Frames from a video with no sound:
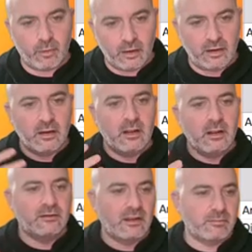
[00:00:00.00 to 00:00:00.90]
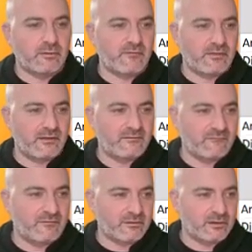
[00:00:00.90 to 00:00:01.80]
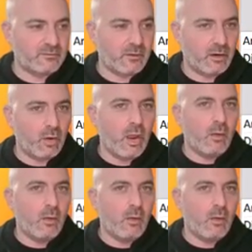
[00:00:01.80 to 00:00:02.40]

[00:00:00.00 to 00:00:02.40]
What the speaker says: blade. He's able to find that defense as well.